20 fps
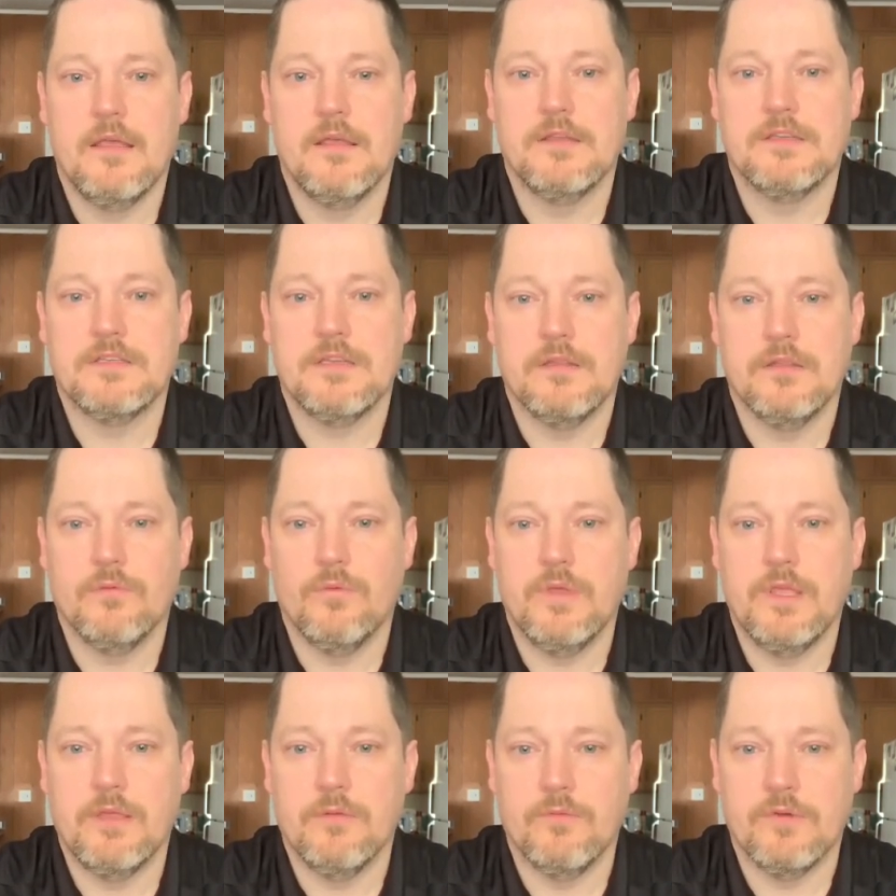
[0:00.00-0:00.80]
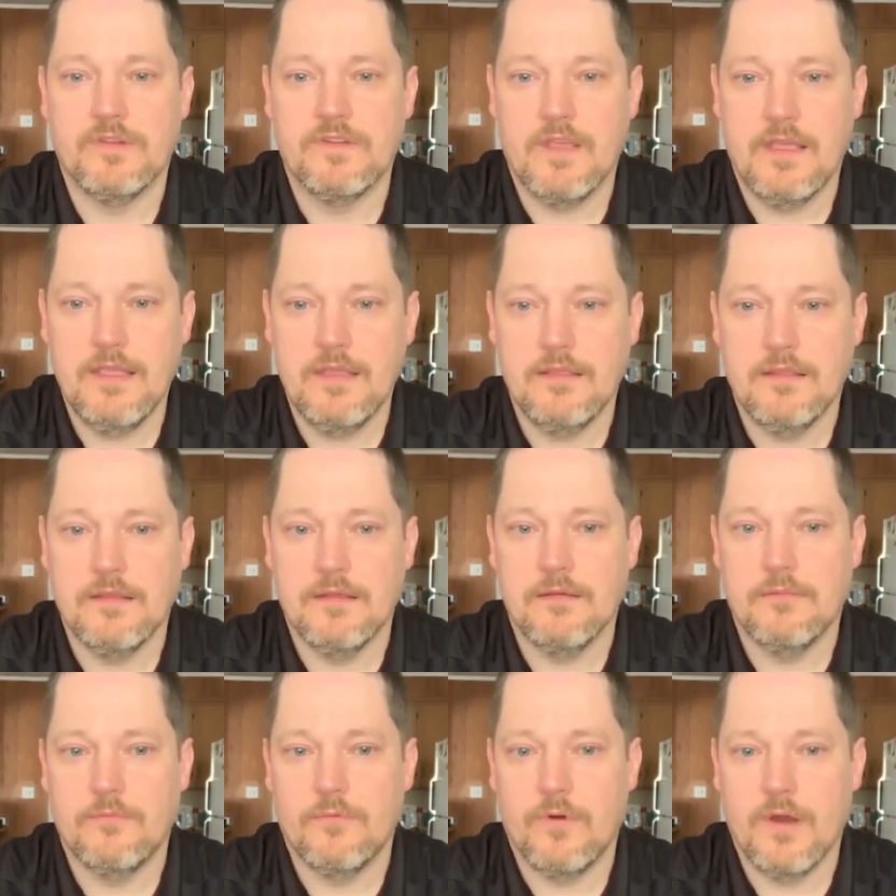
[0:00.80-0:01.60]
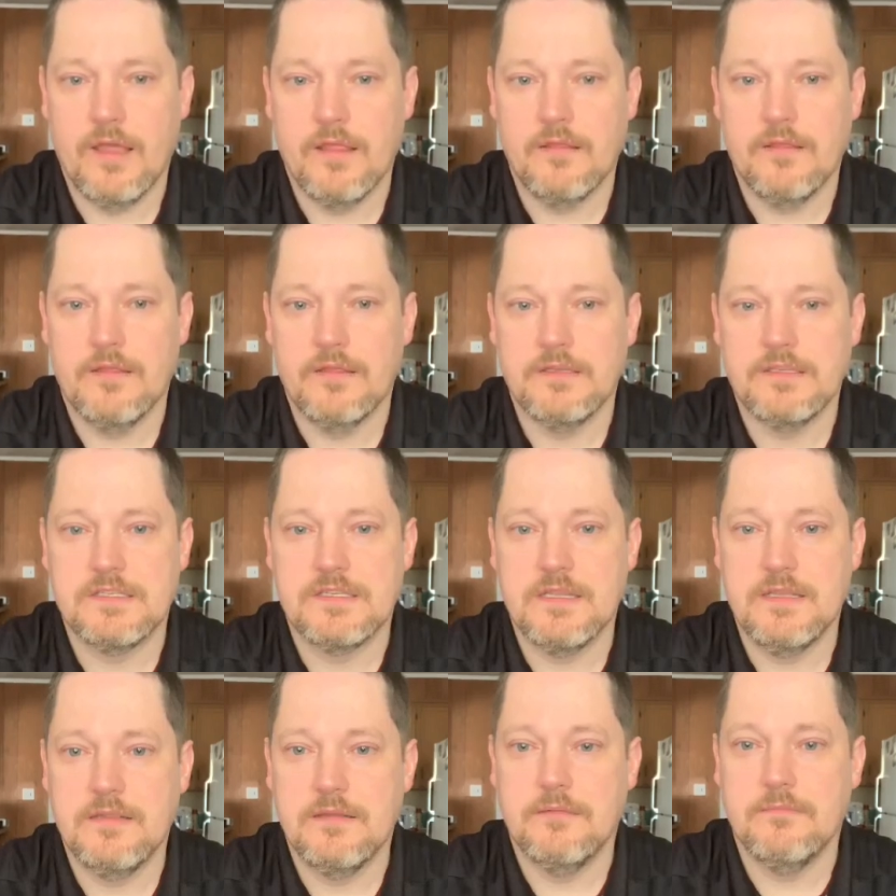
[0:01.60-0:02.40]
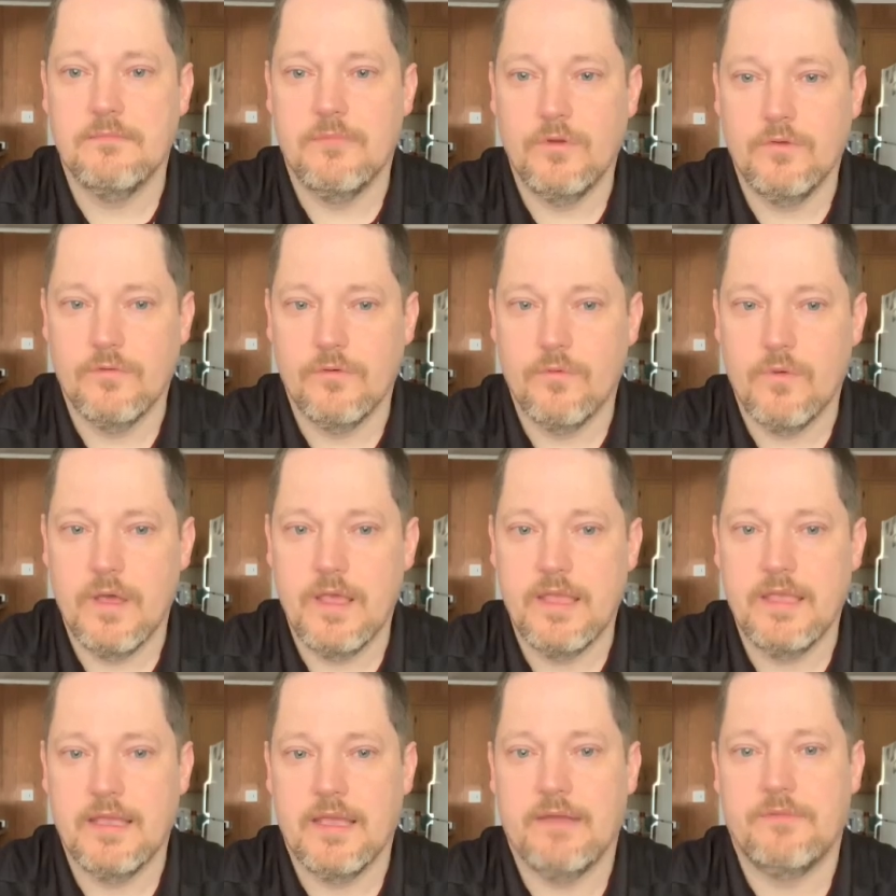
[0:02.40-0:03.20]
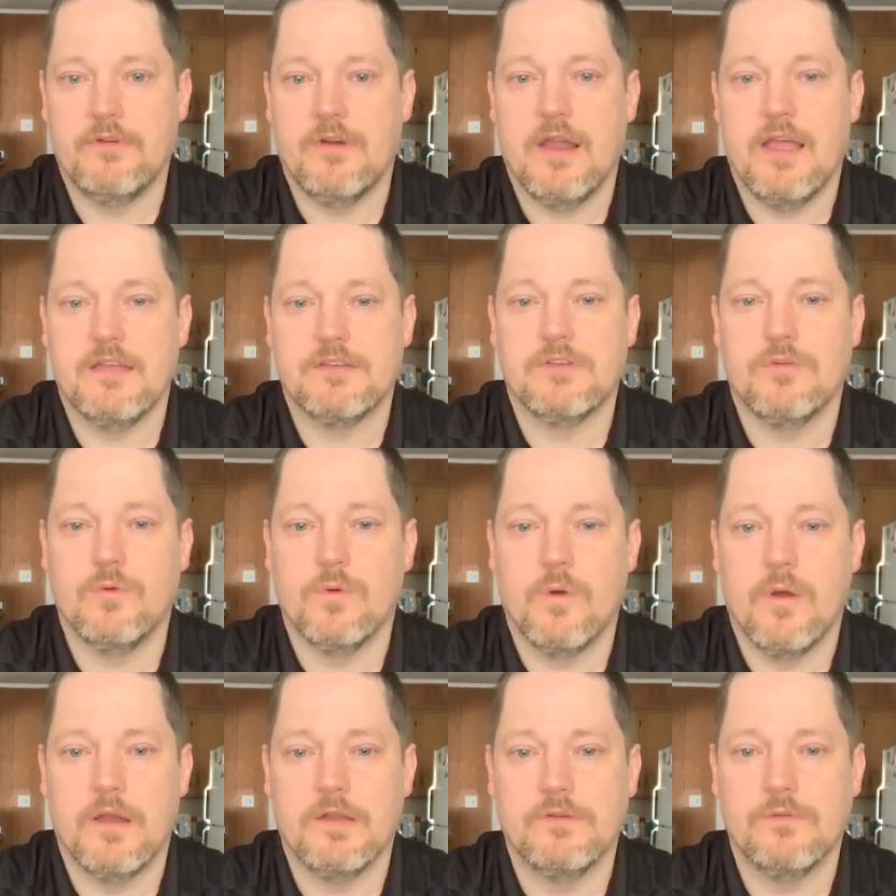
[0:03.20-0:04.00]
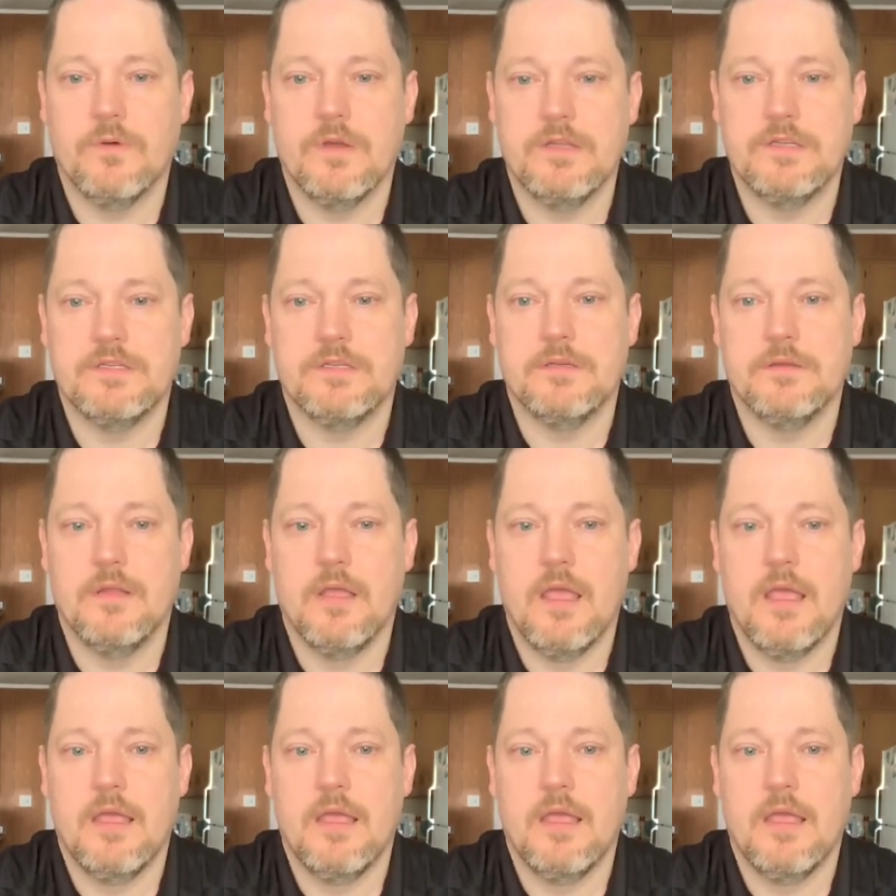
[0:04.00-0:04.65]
so that we can retain them rather than see them move away after high school graduation.